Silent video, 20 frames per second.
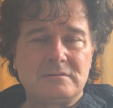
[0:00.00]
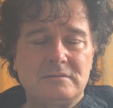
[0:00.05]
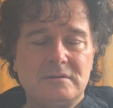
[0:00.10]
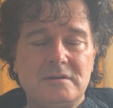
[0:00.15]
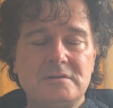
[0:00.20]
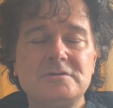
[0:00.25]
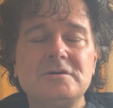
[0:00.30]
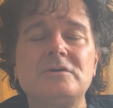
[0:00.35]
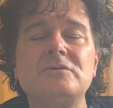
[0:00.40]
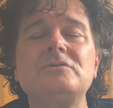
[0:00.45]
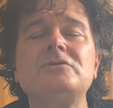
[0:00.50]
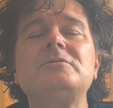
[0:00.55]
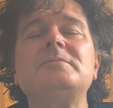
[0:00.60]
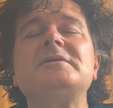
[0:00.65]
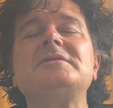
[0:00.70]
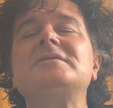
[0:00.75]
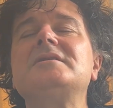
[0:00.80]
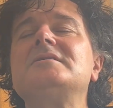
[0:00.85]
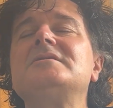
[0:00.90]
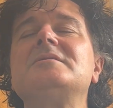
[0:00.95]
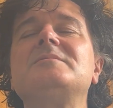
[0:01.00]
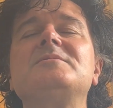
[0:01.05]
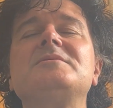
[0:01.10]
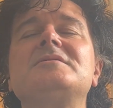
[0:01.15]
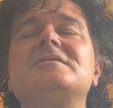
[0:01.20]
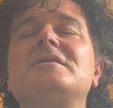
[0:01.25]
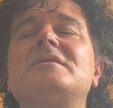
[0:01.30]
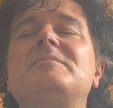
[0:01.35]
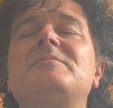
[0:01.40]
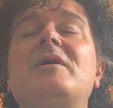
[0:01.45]
"Is your rheumatism
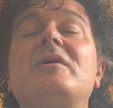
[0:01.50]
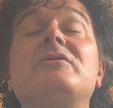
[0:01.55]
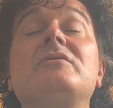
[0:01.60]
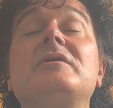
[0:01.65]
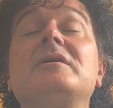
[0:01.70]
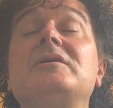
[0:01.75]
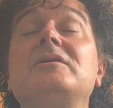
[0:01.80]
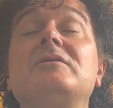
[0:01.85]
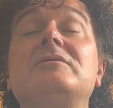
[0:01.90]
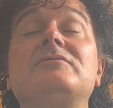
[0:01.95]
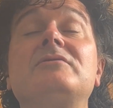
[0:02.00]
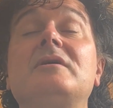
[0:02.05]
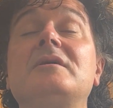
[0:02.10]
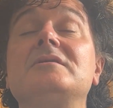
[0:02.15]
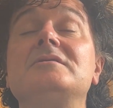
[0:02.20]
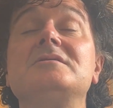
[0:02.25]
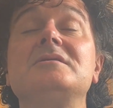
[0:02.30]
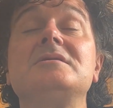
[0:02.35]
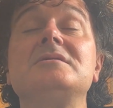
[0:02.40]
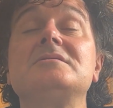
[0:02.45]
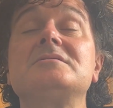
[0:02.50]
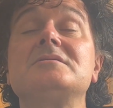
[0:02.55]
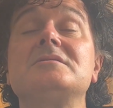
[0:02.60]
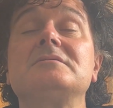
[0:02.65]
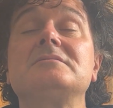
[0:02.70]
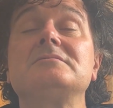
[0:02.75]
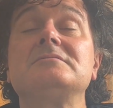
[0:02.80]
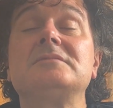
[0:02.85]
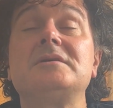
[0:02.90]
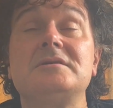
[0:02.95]
still bothering you, Francis?"
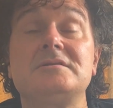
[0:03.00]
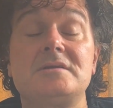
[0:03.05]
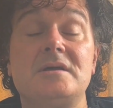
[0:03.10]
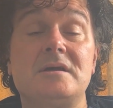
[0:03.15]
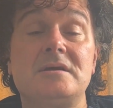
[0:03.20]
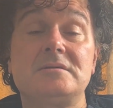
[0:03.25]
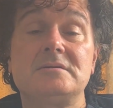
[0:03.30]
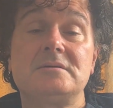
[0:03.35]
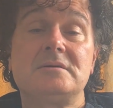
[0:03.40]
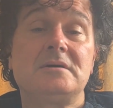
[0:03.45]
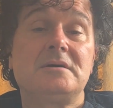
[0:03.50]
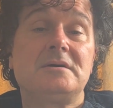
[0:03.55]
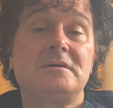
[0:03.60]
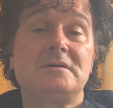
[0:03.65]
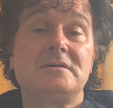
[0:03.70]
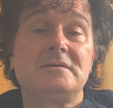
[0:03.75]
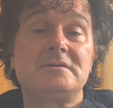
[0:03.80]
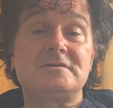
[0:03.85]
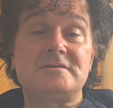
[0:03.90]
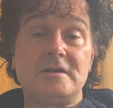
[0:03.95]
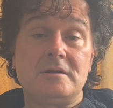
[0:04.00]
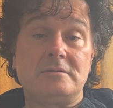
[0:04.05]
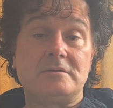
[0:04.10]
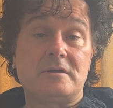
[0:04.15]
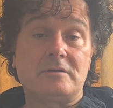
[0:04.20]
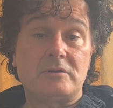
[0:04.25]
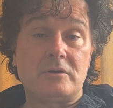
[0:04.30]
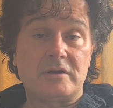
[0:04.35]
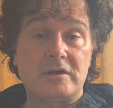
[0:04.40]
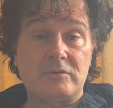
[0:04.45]
he said, still
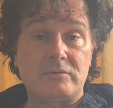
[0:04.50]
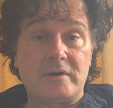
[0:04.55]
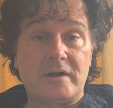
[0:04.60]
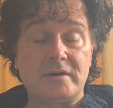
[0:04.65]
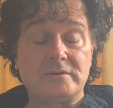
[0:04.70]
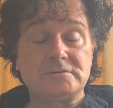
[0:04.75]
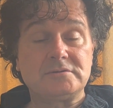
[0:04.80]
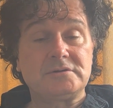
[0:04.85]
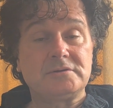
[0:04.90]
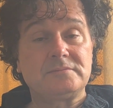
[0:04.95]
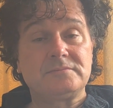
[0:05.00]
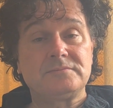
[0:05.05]
not looking round.